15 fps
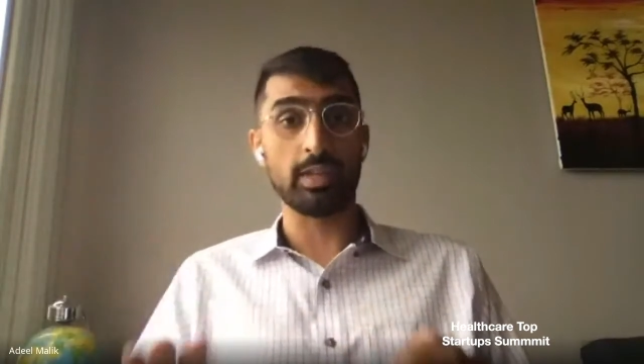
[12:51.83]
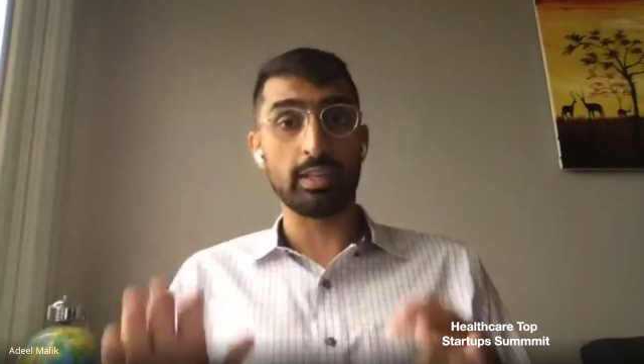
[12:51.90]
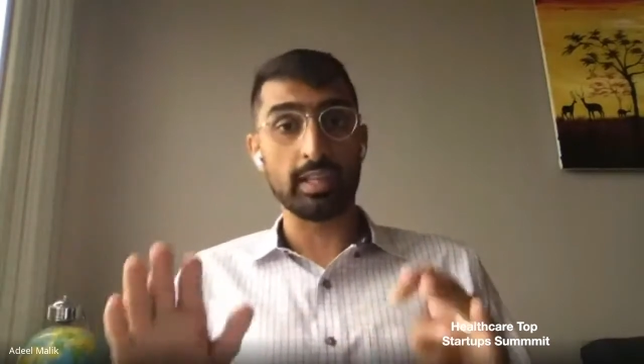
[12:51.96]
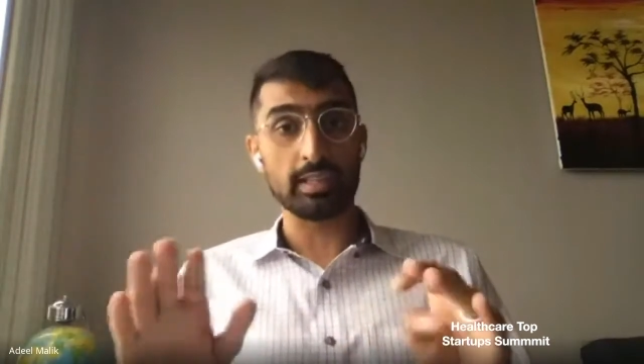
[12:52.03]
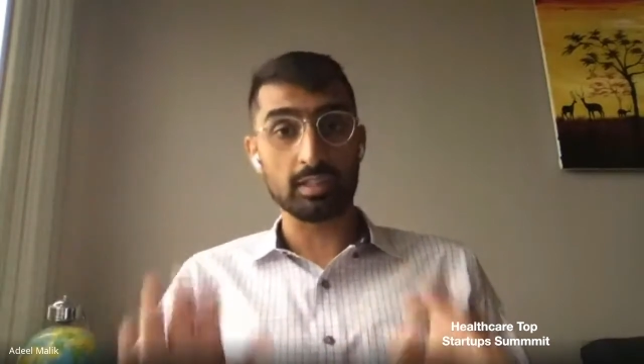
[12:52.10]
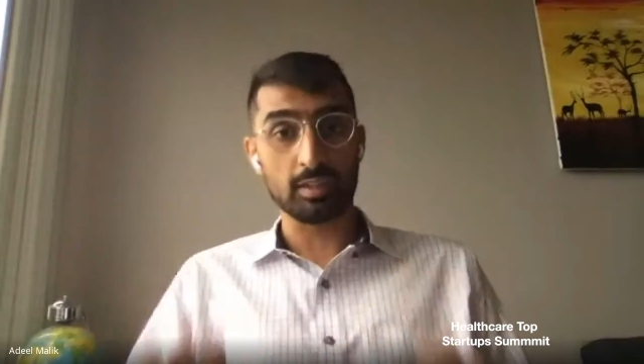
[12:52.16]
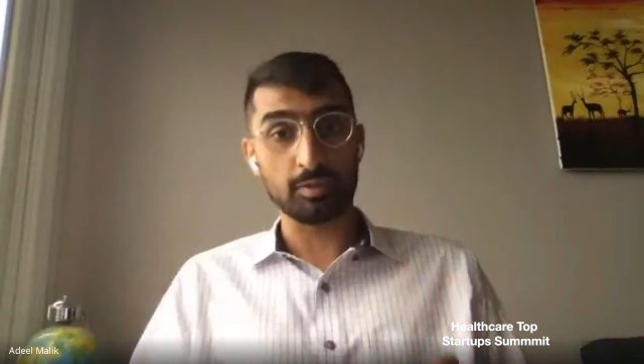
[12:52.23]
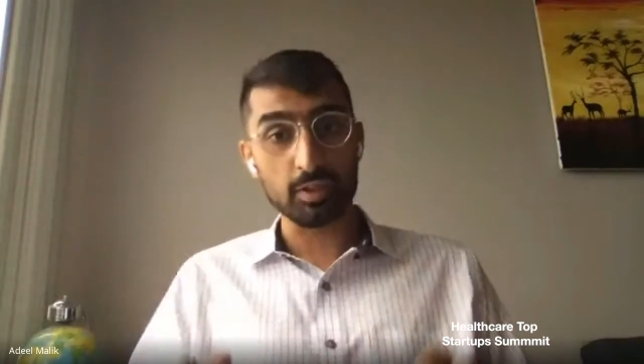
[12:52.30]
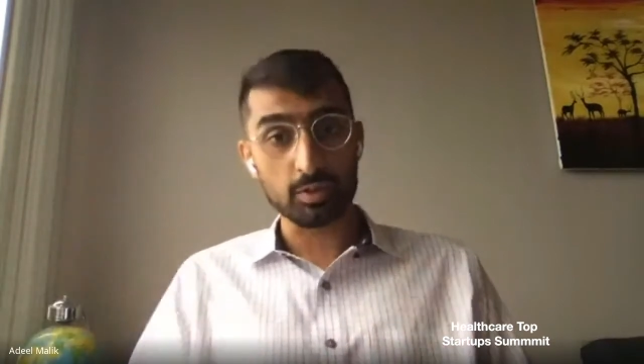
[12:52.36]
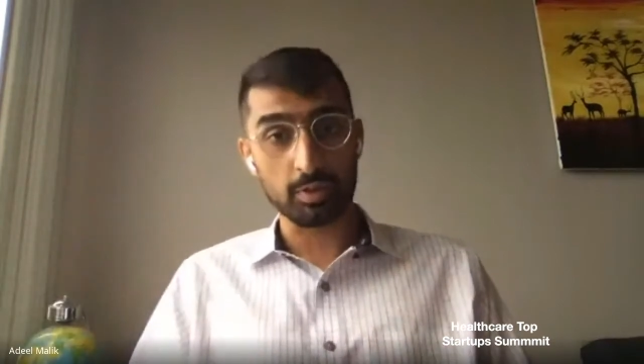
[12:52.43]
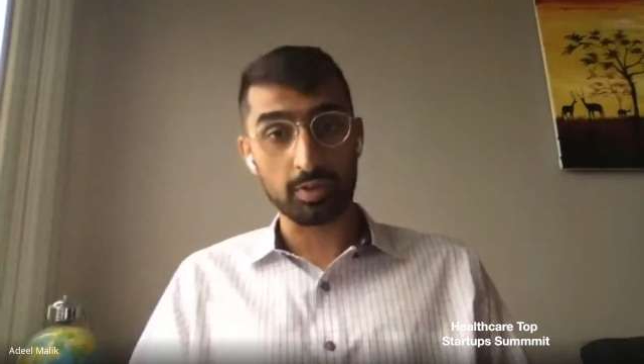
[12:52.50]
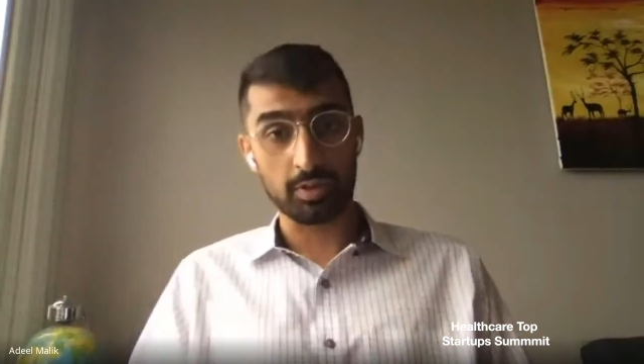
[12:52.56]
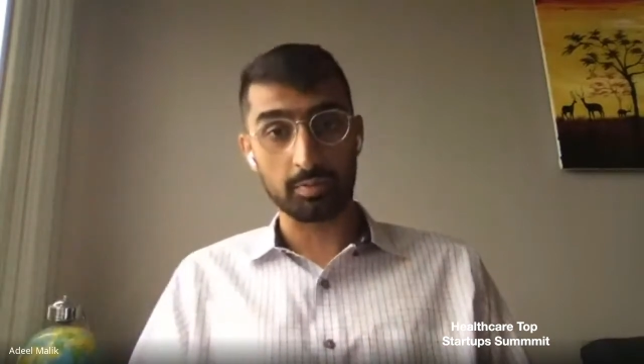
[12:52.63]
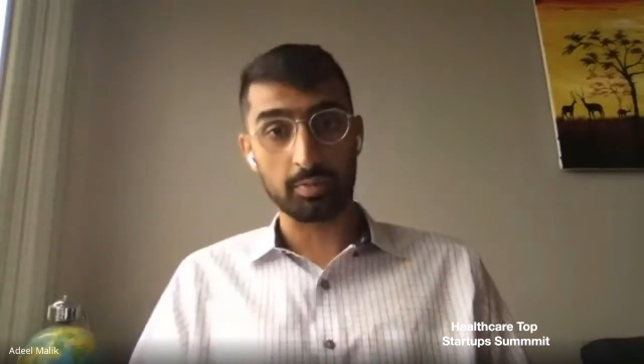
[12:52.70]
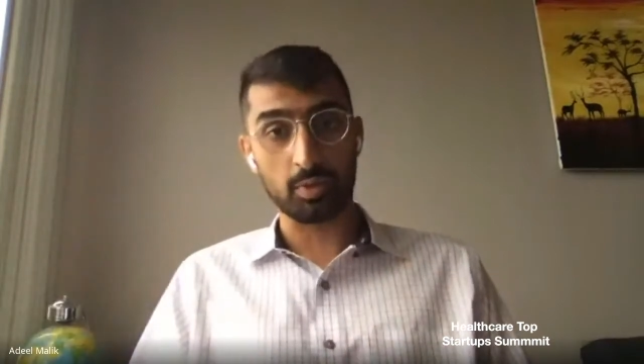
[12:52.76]
That stuff is
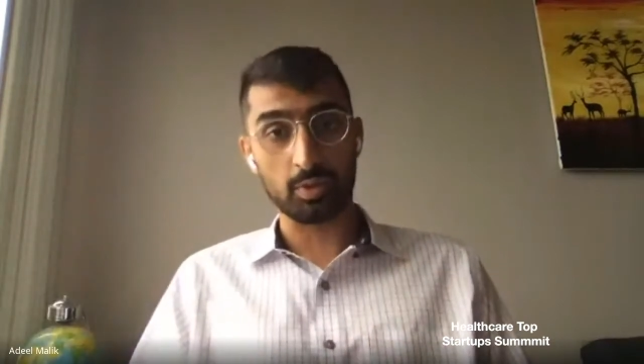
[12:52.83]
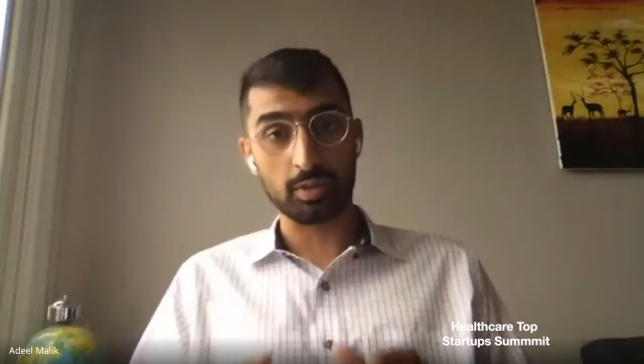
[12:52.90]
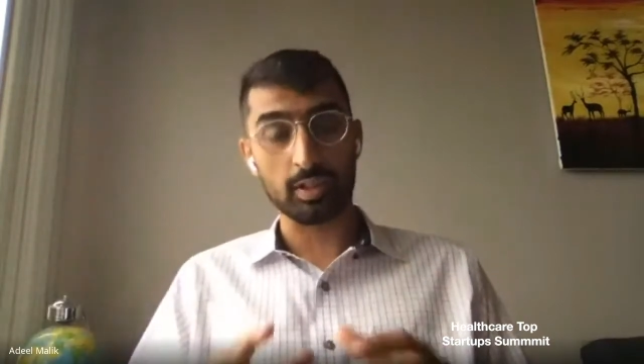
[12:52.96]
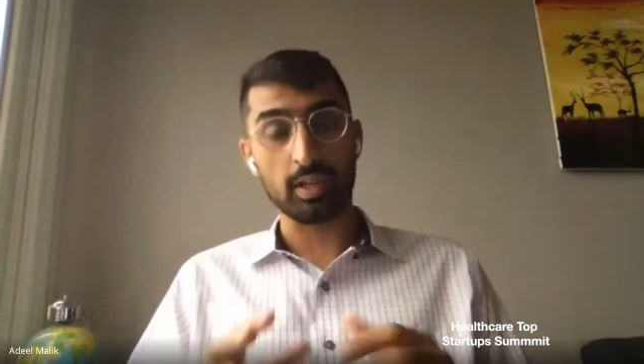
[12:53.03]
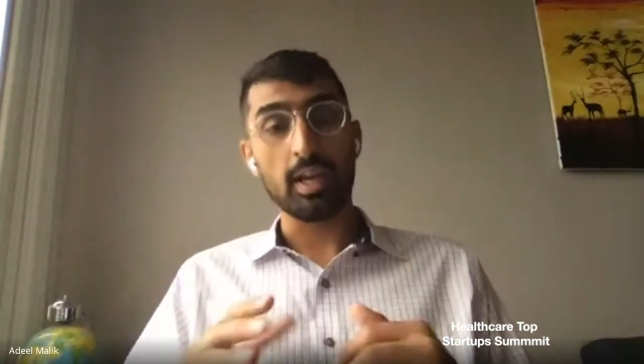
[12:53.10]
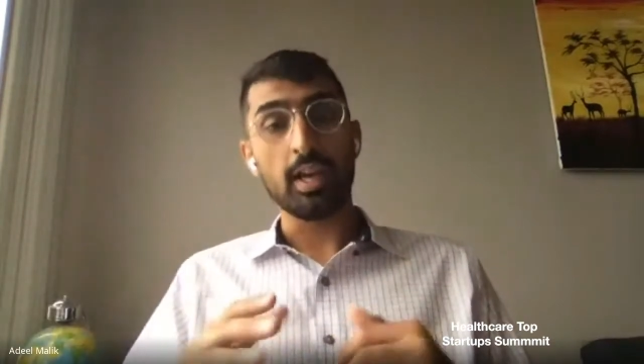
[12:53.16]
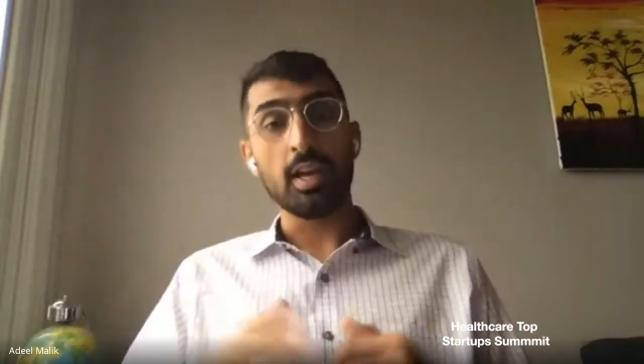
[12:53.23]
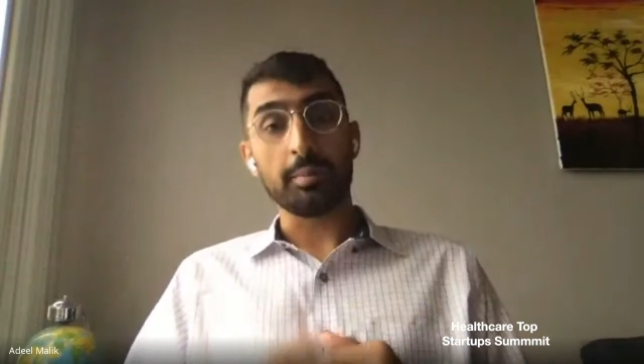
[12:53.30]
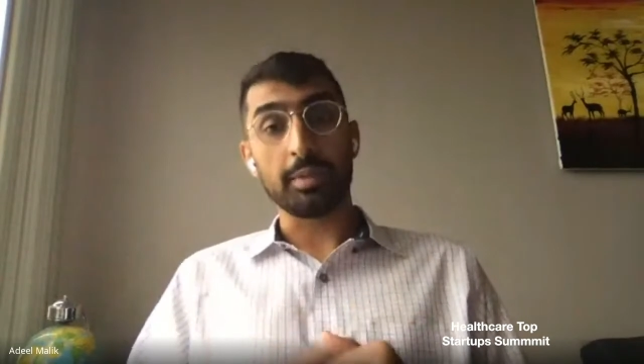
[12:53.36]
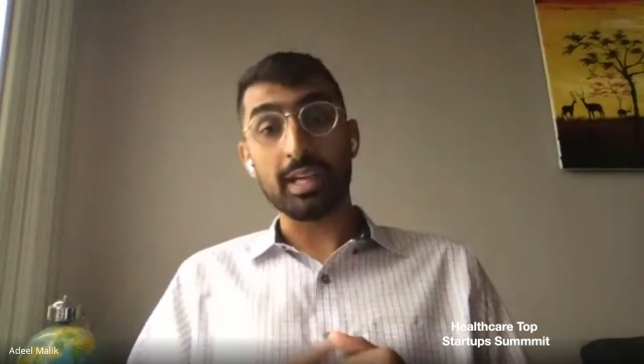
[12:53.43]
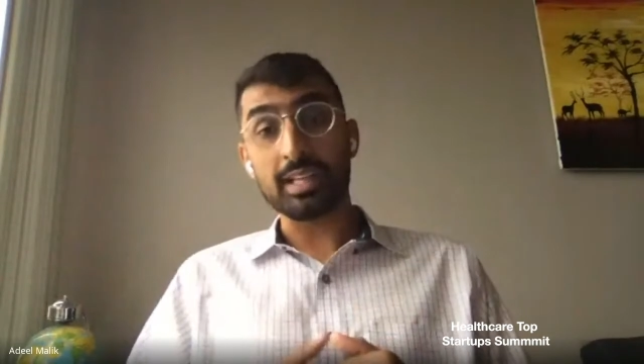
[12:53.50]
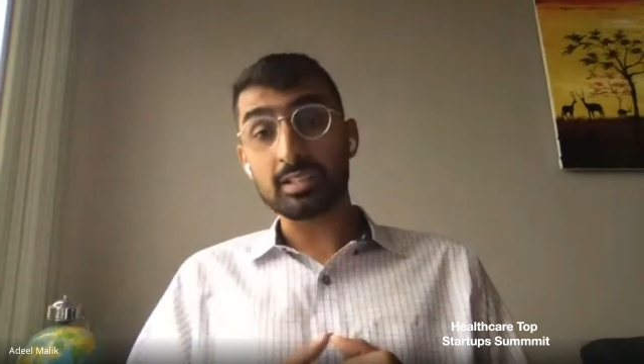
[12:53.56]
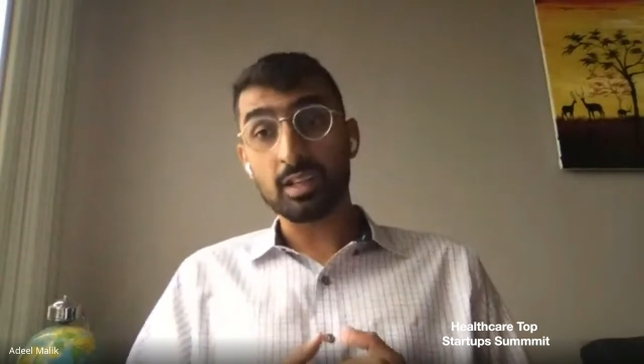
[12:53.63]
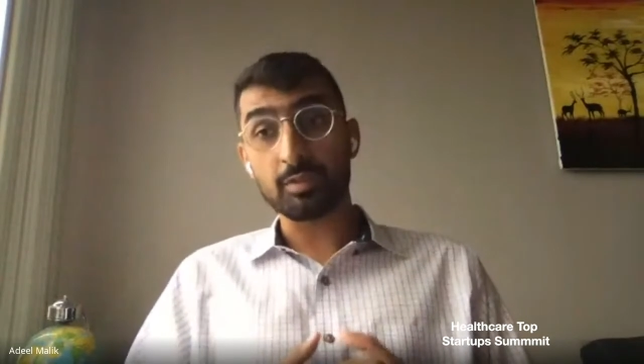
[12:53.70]
really important, but that